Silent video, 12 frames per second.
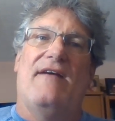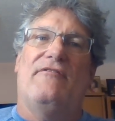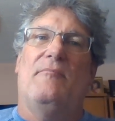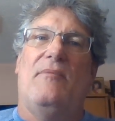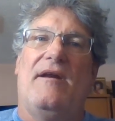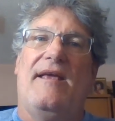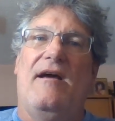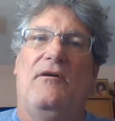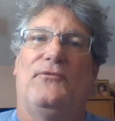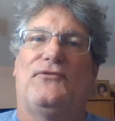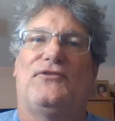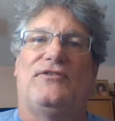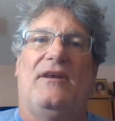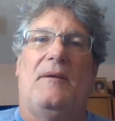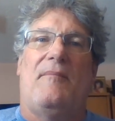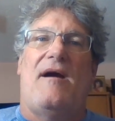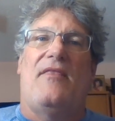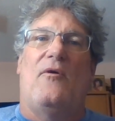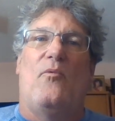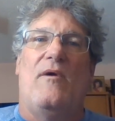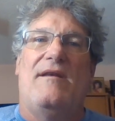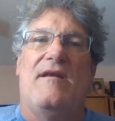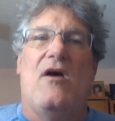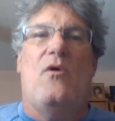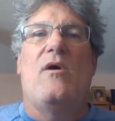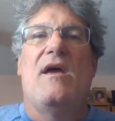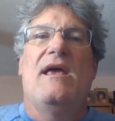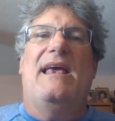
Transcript: everybody else sitting by the window.